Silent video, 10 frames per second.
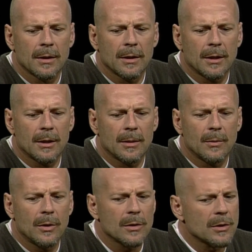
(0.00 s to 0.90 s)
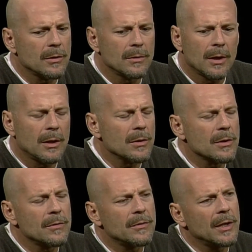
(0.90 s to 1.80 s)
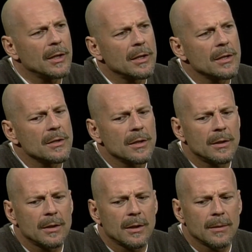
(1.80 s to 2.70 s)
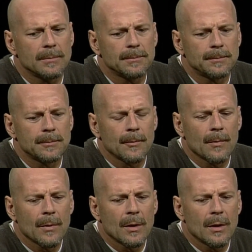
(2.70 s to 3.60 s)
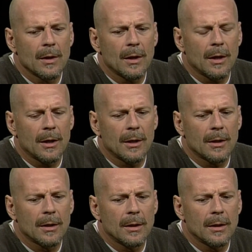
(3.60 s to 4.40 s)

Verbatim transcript: Uh, we also, I also find things that um, uh,